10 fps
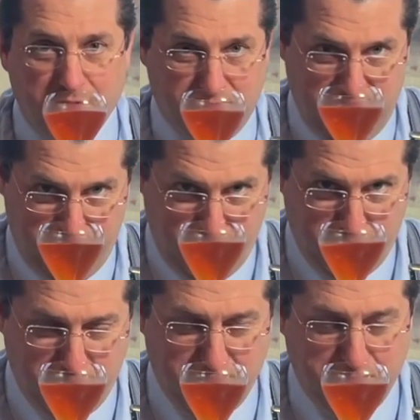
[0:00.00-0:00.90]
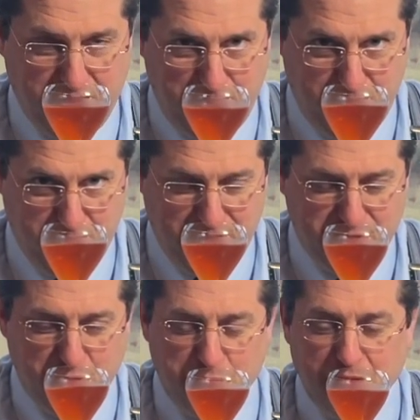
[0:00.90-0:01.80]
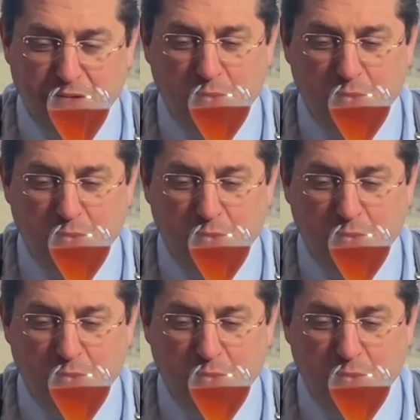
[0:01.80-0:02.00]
Keep your mind open.